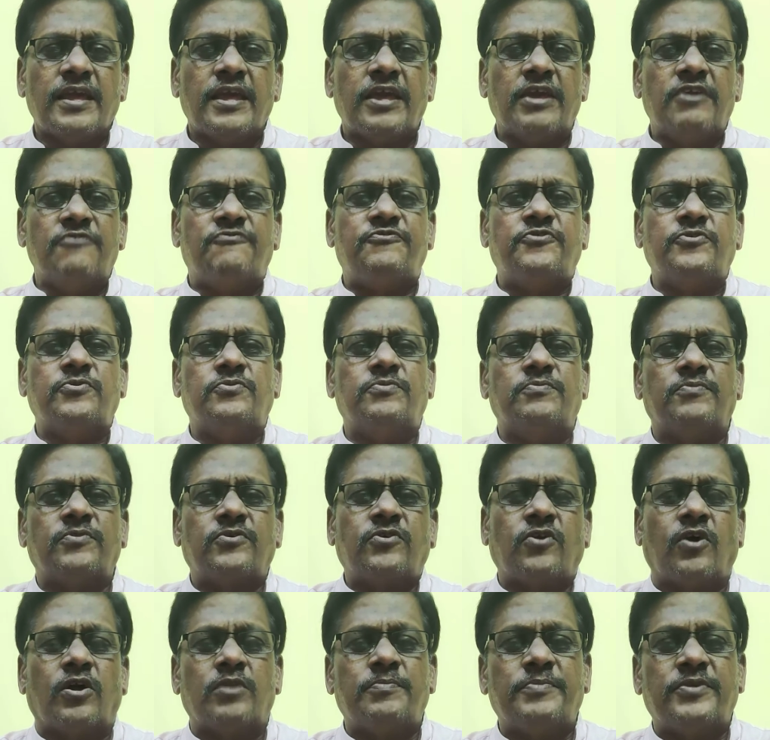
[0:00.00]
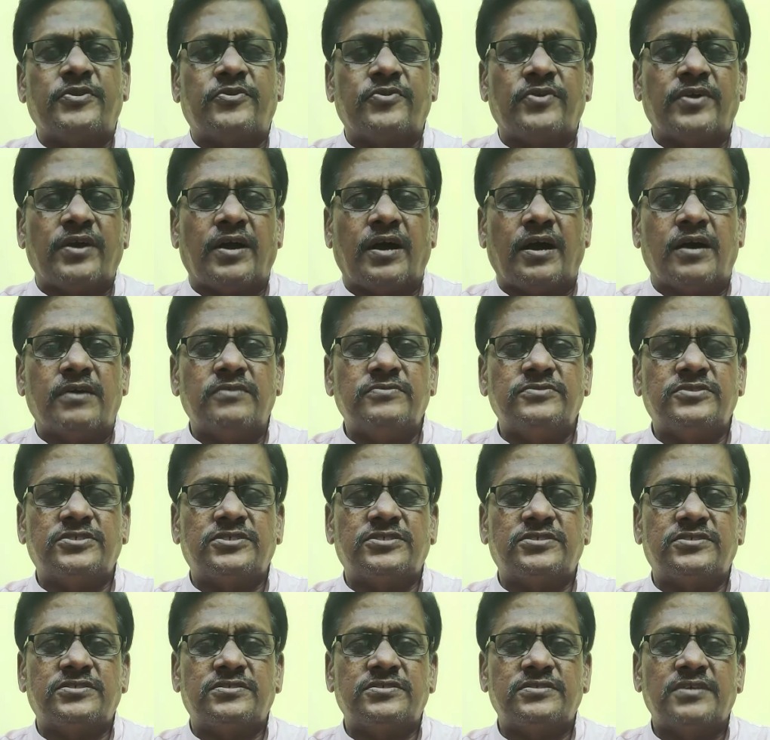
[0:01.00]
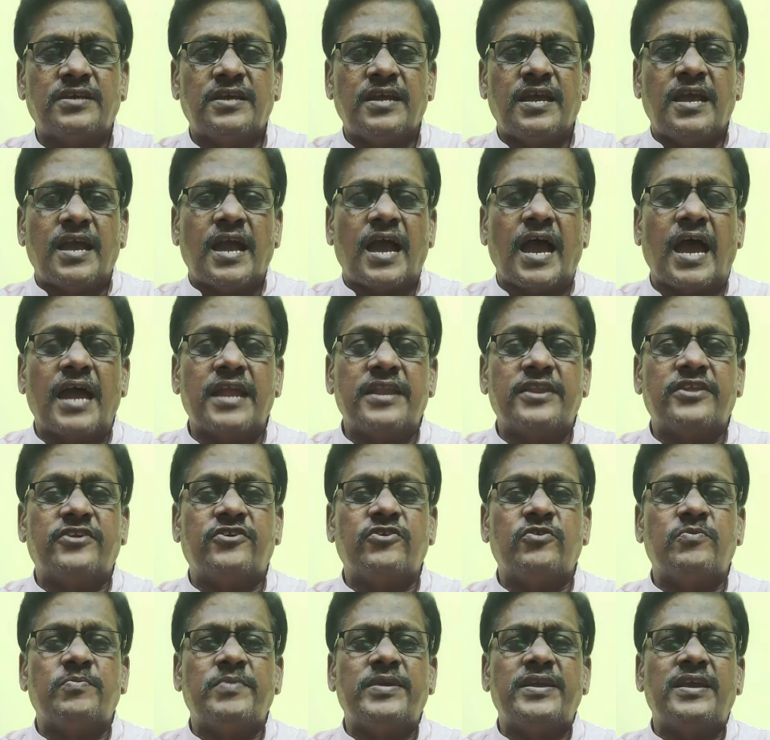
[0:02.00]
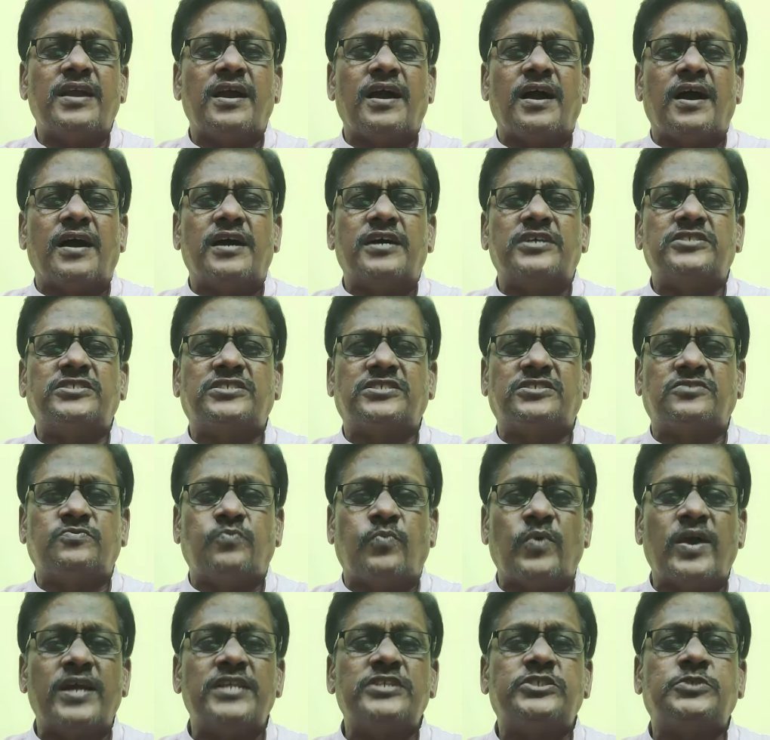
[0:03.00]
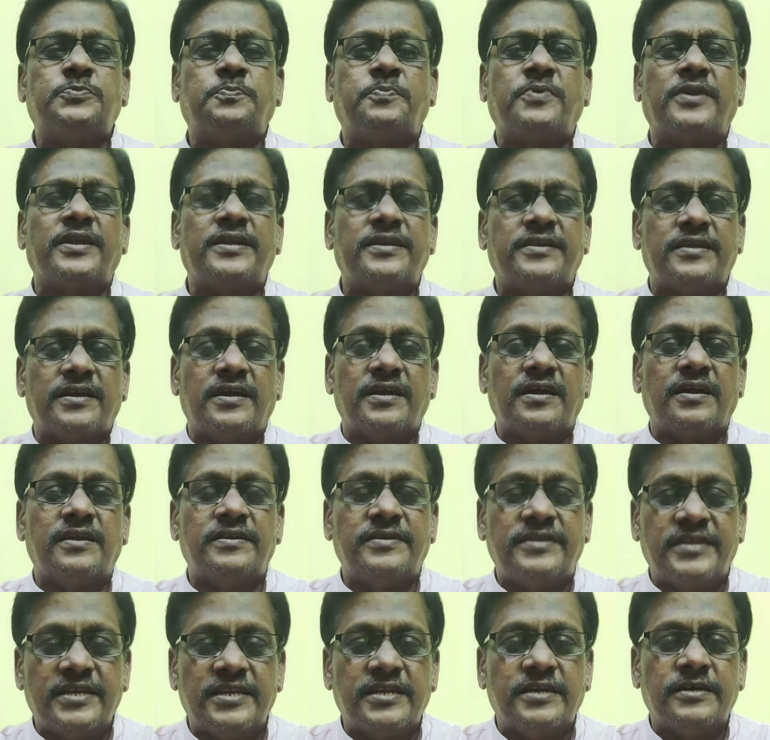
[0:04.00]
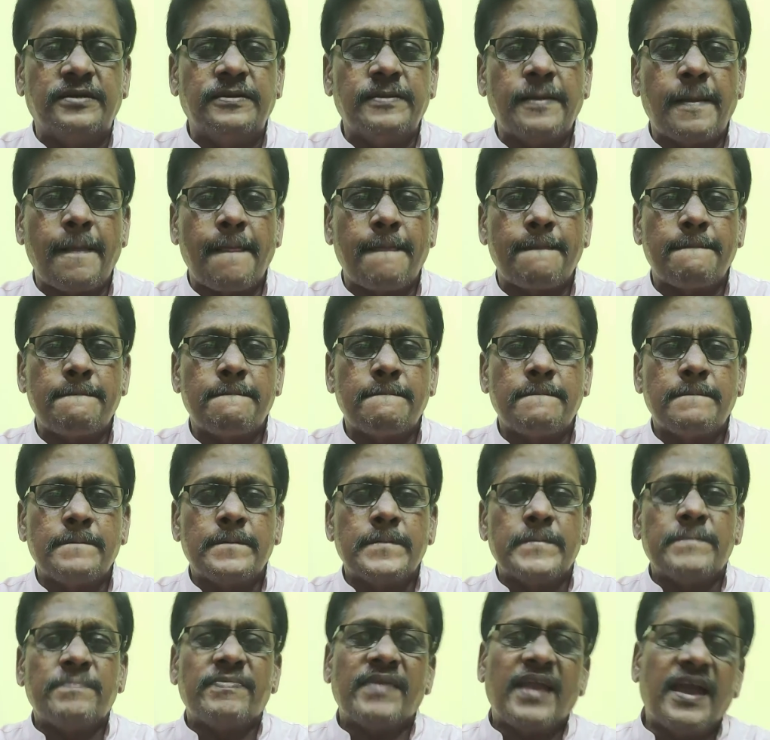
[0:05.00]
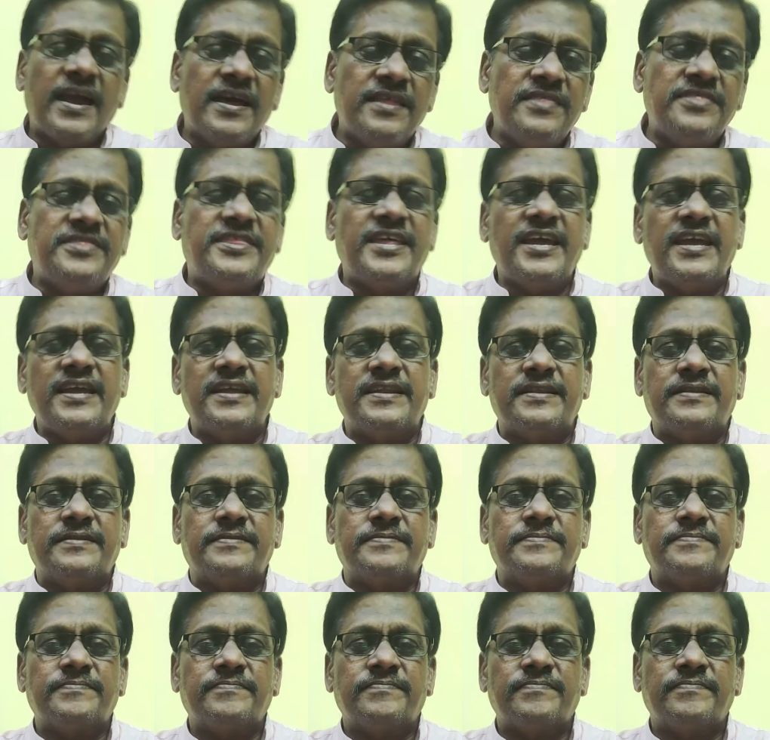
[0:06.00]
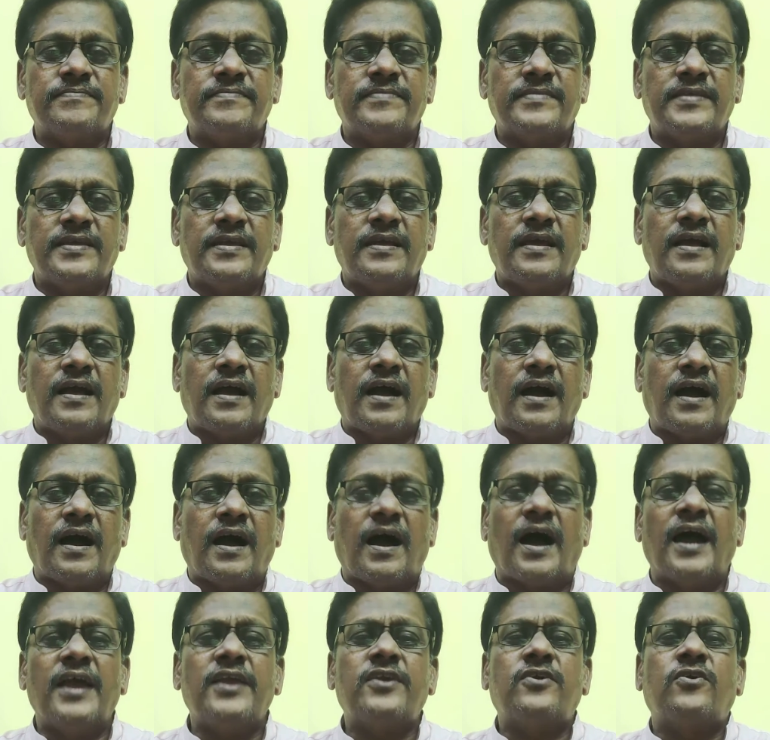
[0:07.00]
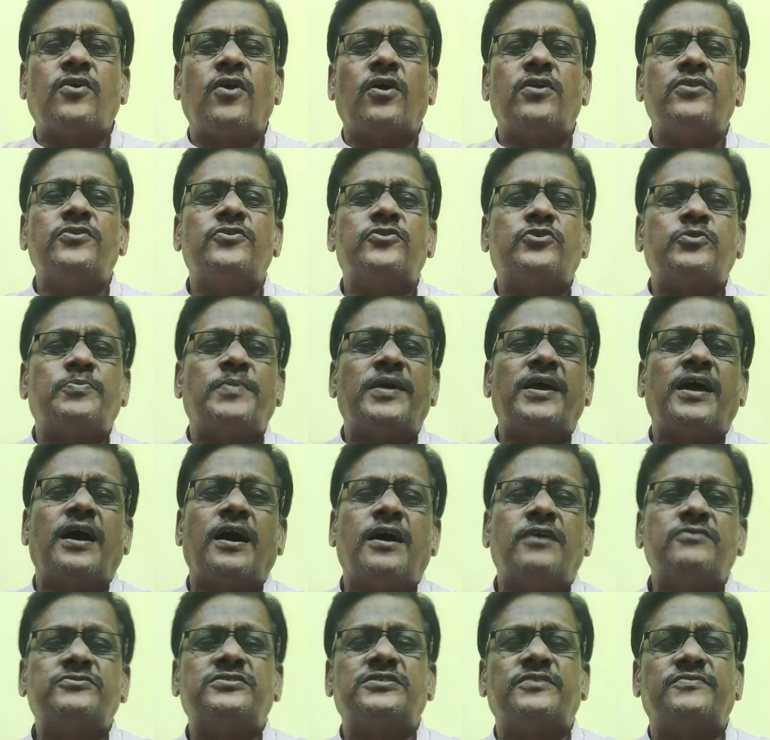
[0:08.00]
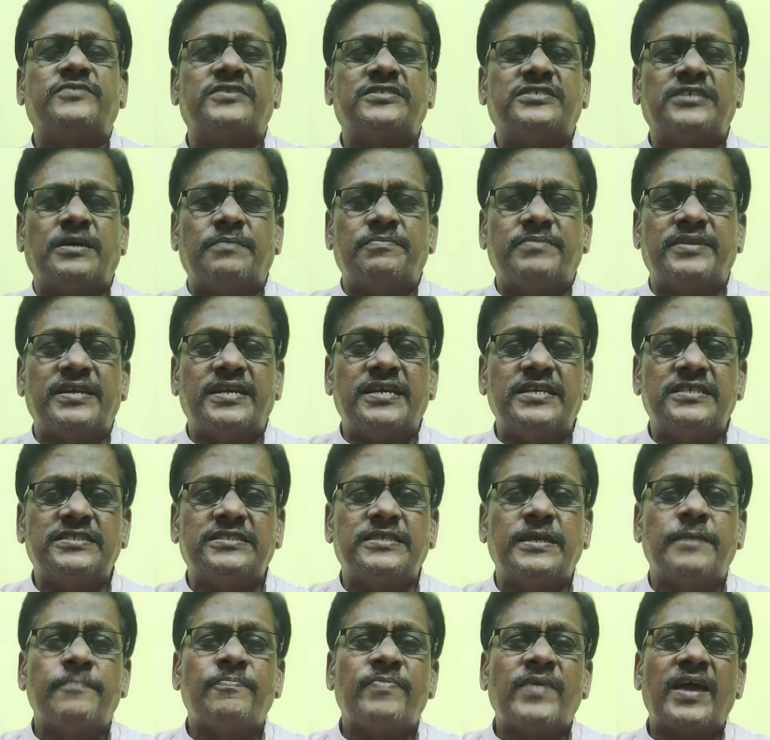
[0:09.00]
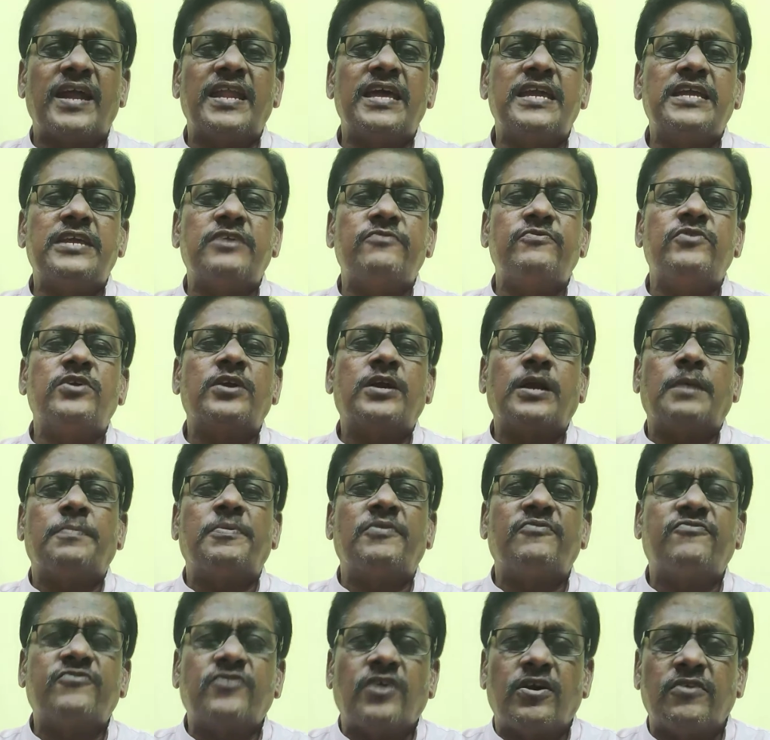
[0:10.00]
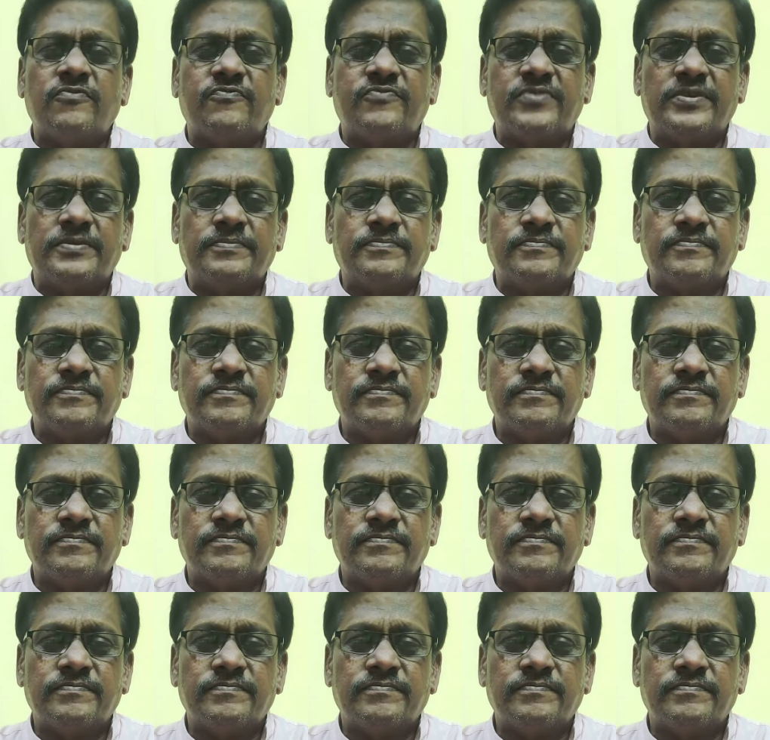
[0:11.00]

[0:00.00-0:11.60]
if you call me to your house and give me a well spread dinner, and then I call you to my house after some days and I give you a cup of coffee.